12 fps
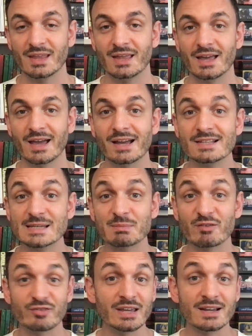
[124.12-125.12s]
hands and
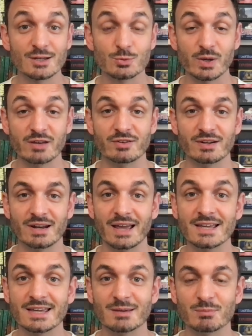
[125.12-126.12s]
my fingers were even
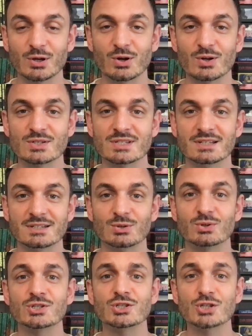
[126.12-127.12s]
aching because it
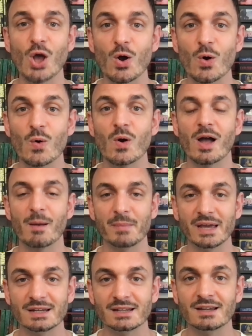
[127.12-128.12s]
took so
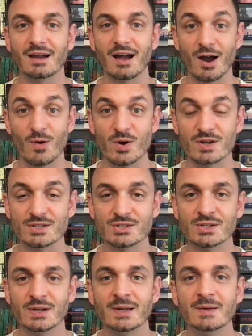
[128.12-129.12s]
many
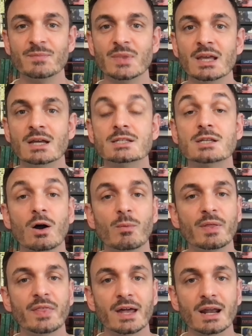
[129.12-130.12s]
hours. So,
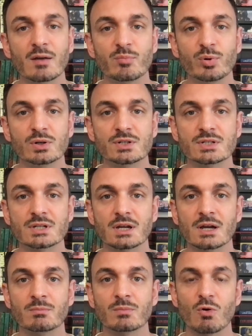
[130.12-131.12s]
but then I put
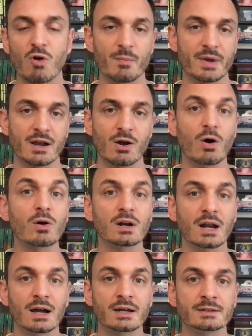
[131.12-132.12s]
CoaMaker
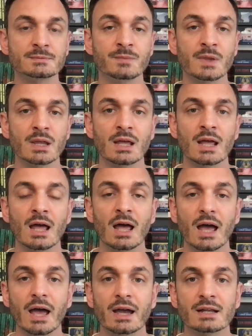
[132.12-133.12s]
online
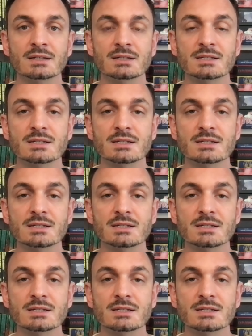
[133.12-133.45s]
and